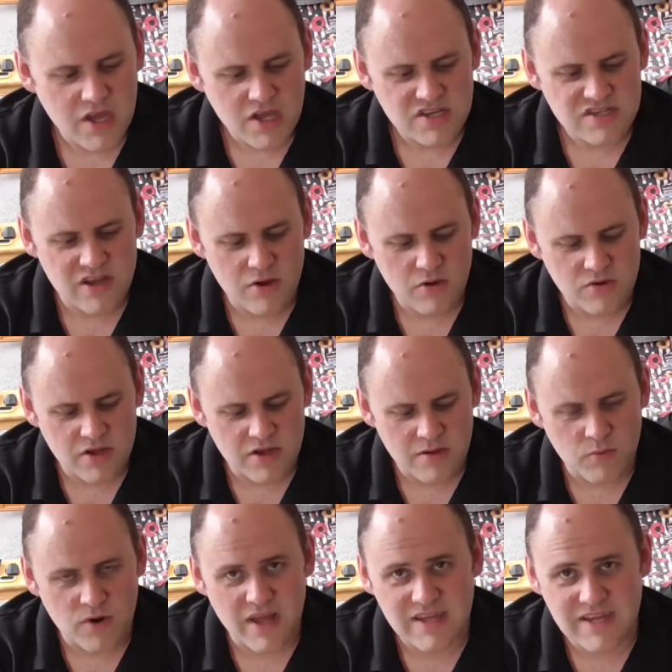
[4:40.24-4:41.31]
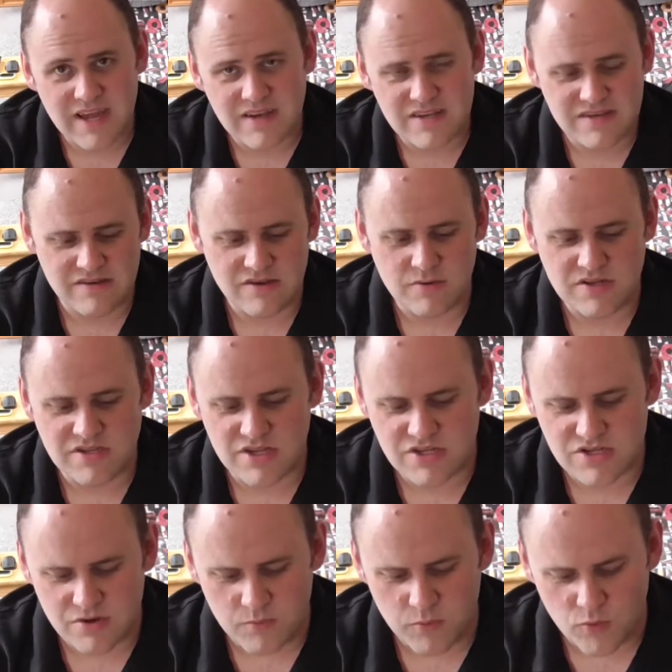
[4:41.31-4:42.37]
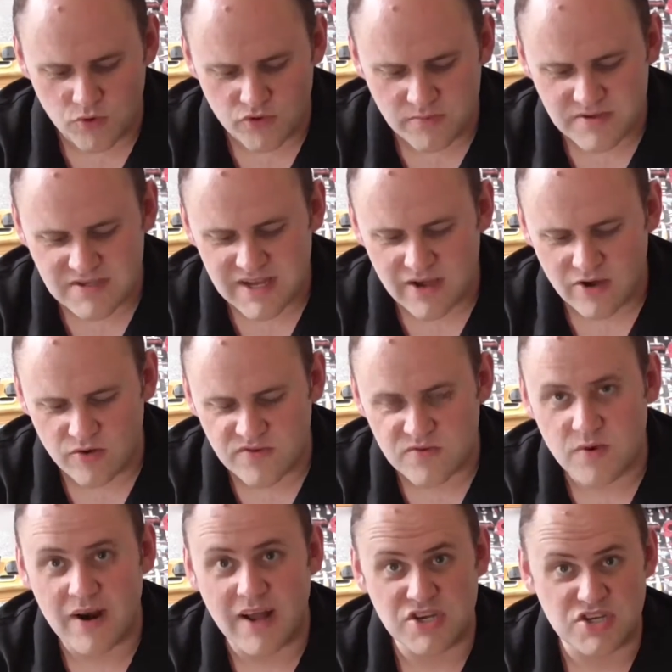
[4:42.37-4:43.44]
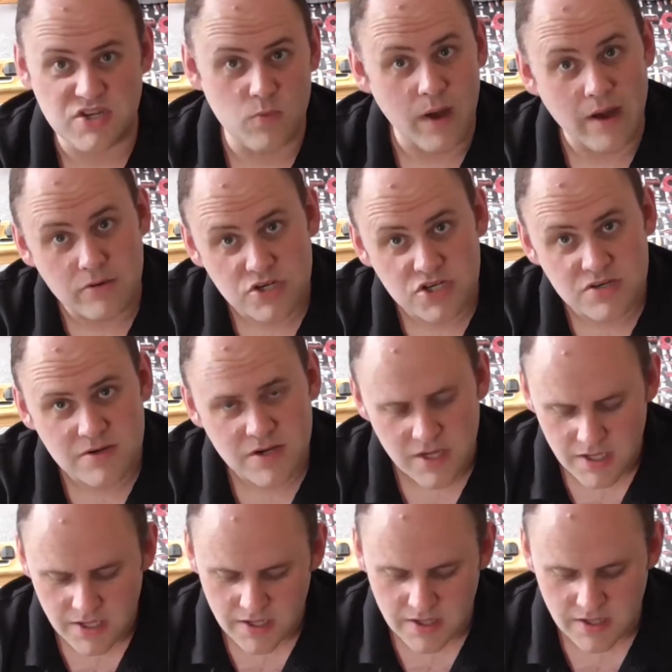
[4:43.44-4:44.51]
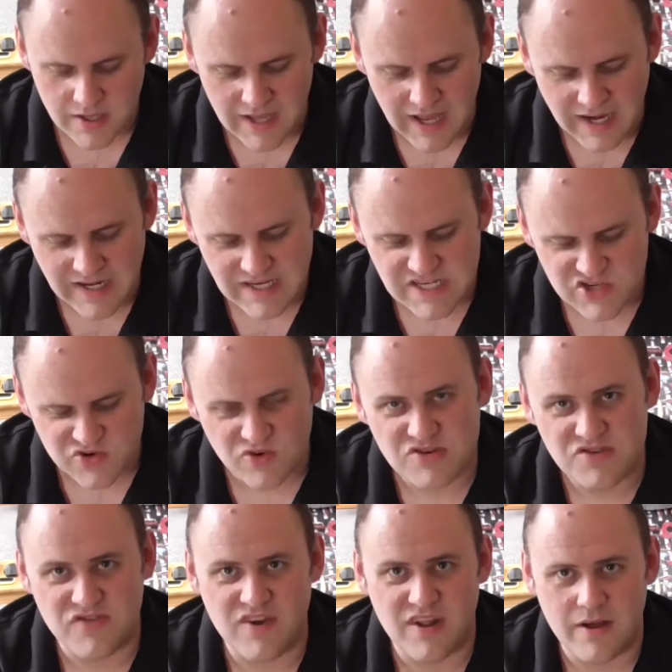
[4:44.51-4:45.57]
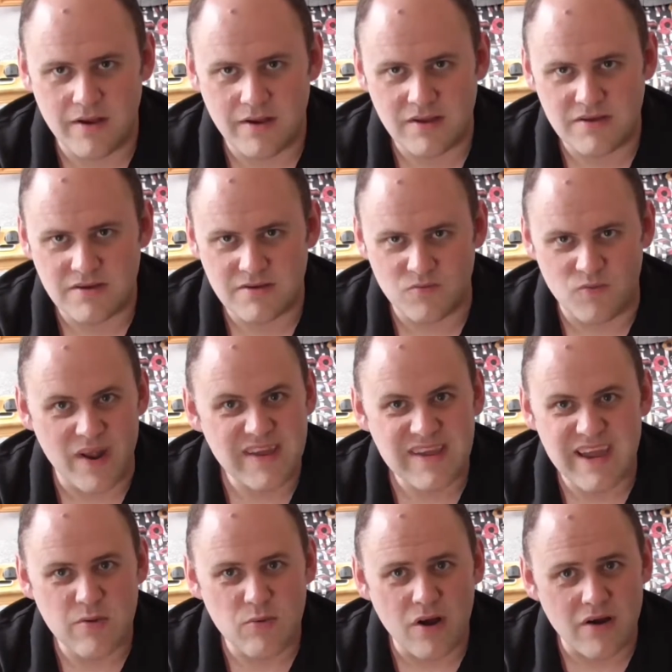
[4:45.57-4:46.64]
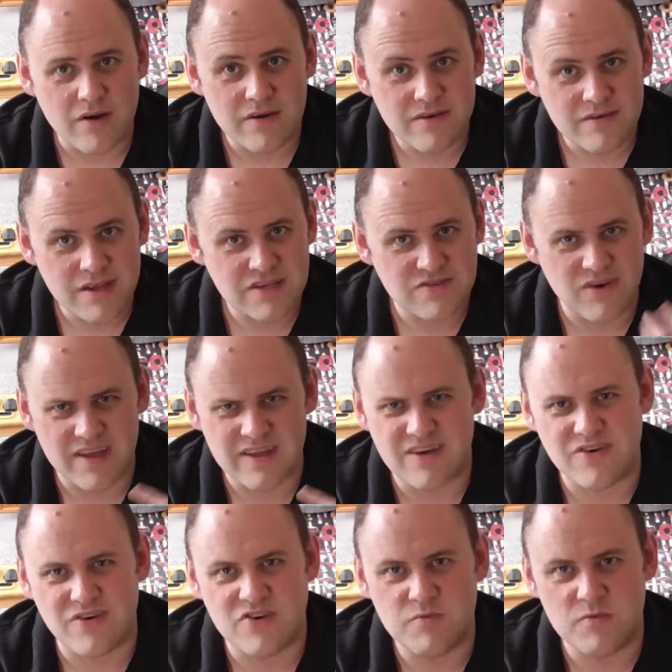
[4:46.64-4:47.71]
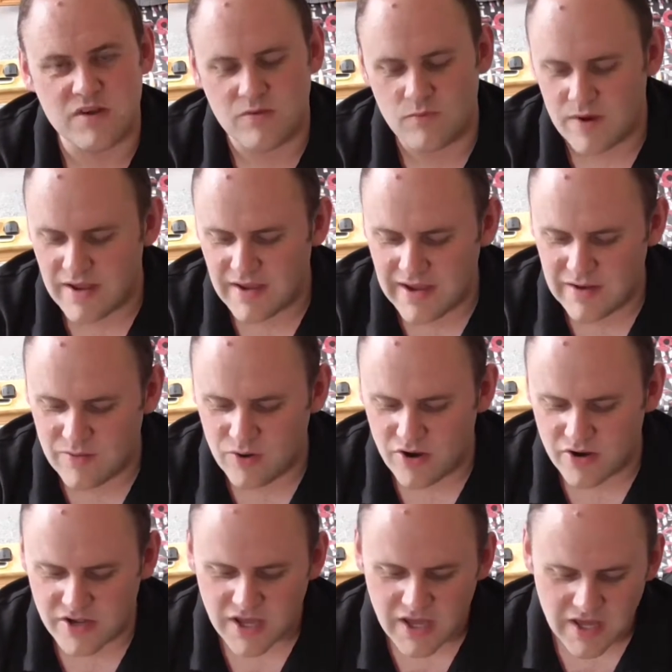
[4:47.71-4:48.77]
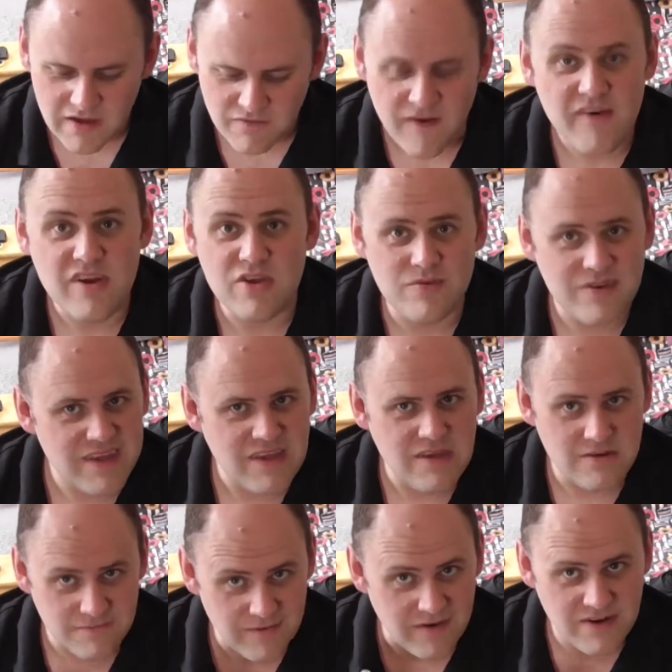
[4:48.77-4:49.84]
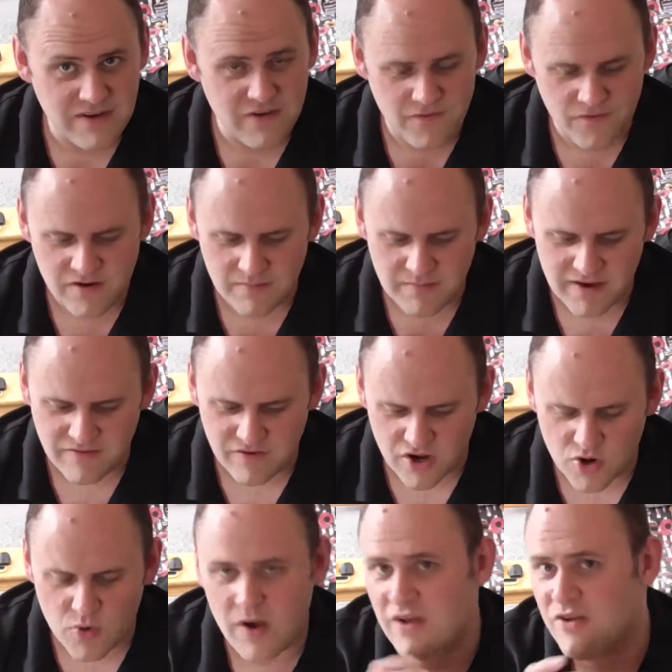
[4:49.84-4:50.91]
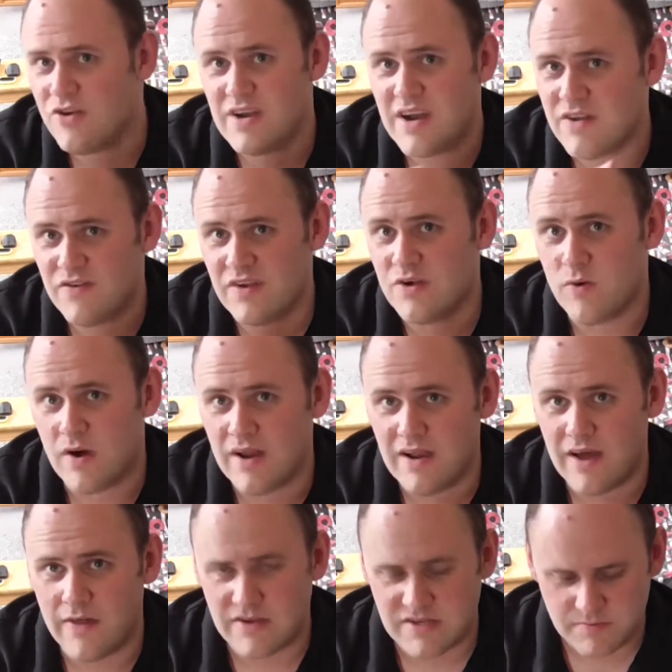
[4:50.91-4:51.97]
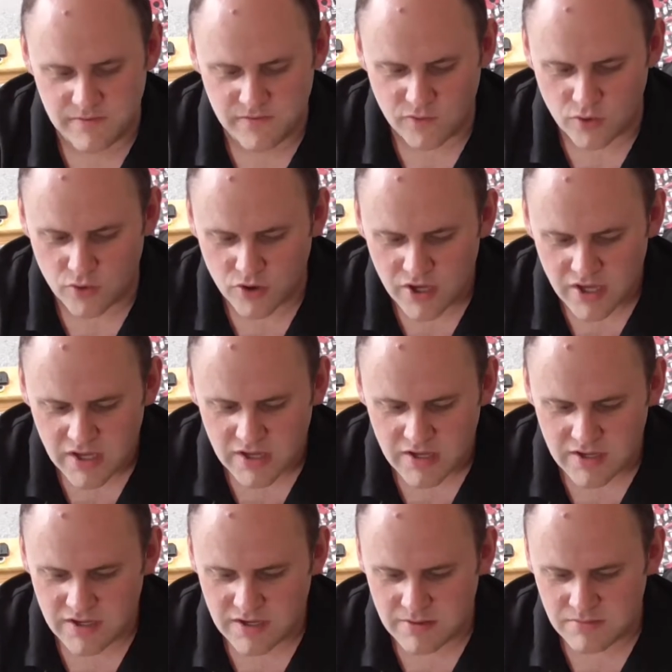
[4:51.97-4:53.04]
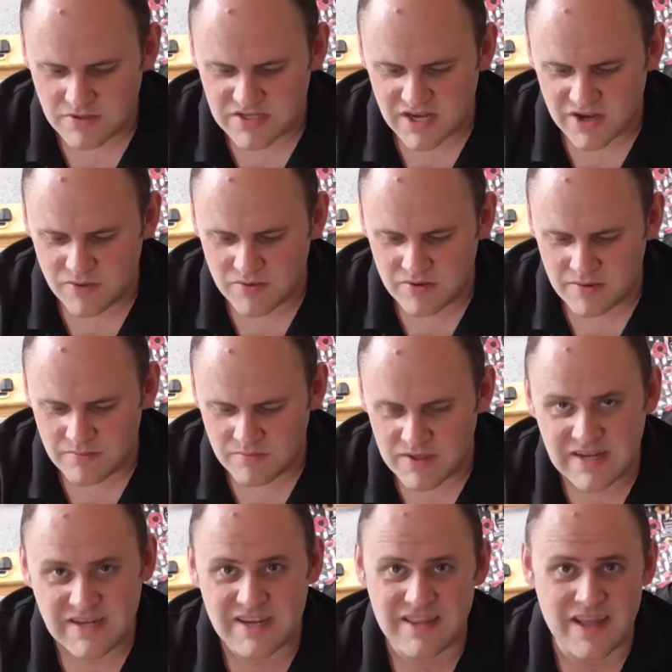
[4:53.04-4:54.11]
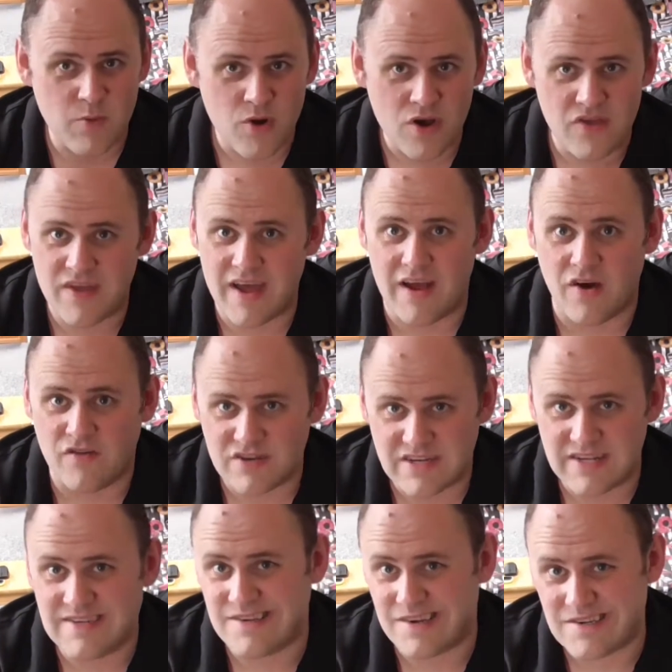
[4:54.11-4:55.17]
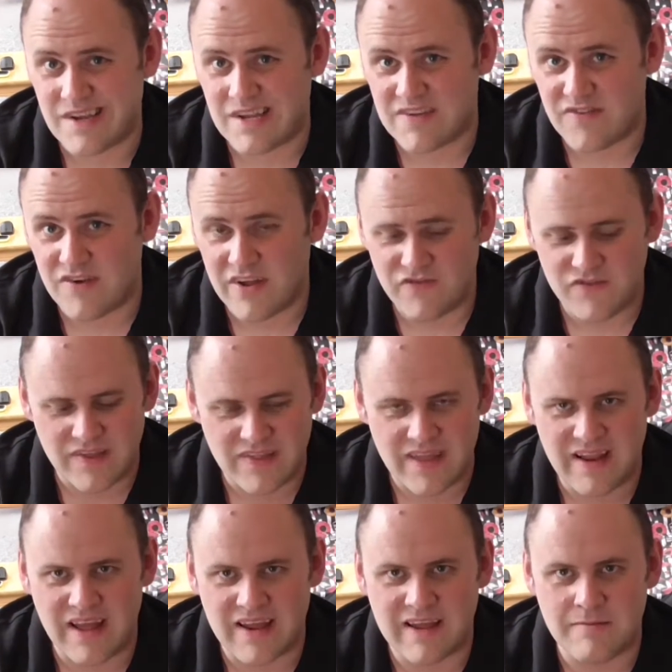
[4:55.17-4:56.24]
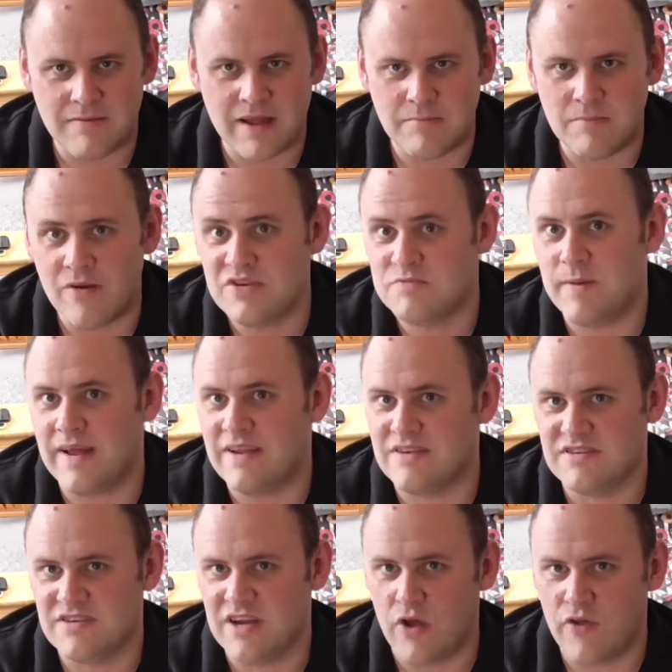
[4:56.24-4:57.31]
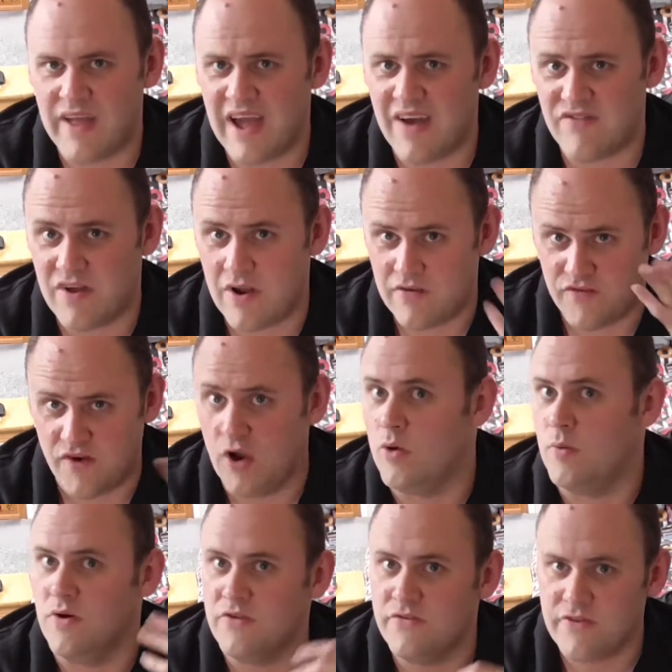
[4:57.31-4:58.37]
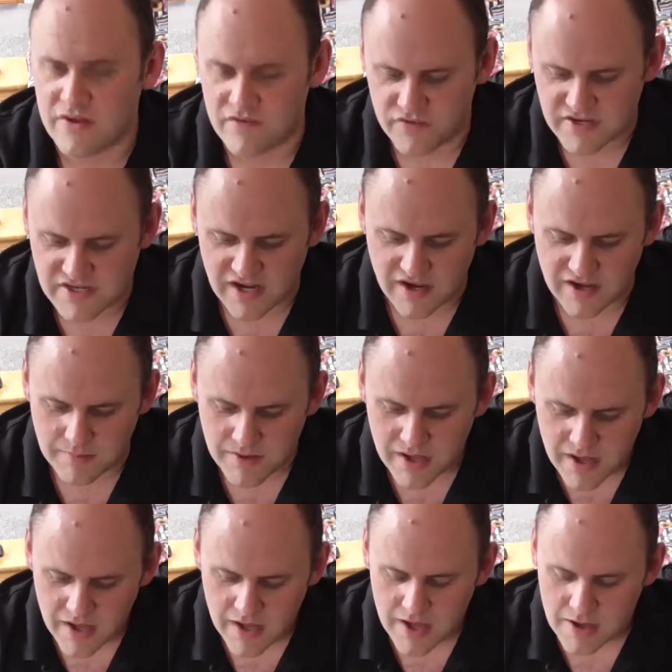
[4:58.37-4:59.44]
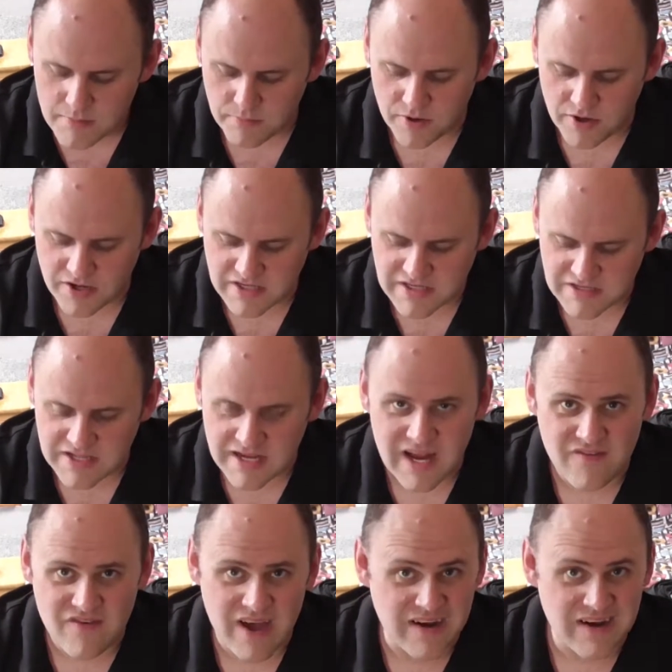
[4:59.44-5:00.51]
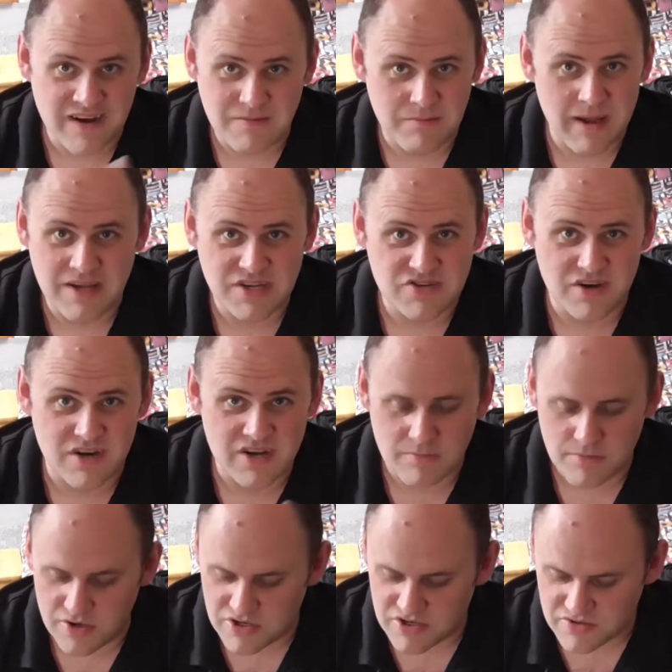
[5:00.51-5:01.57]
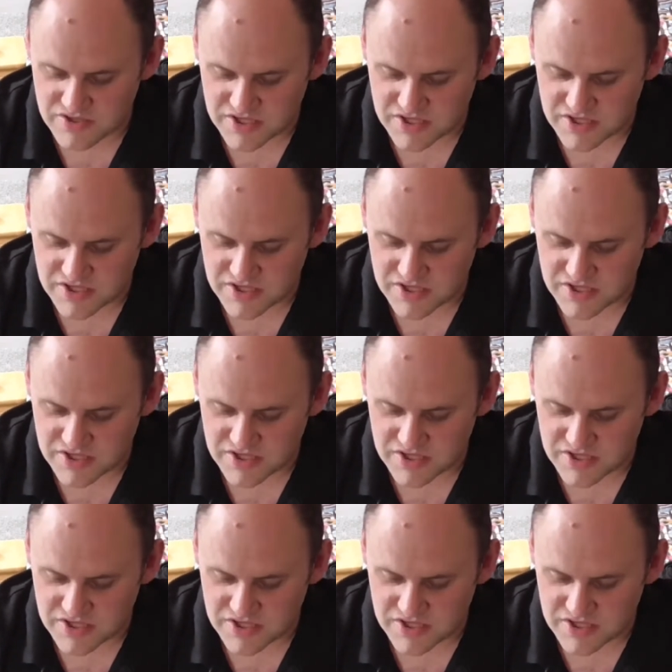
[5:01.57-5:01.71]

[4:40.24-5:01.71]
So what I can tell you is that Dub War themselves were actually Welsh. And it's sort of like reggae rock. It's sort of like a cross between reggae and rock. Very unique, very different. I mean, I've not quite heard anything quite like this before. They were that obviously successful. I think they like most bands, they have their followers of the time, but they never had any mainstream commercial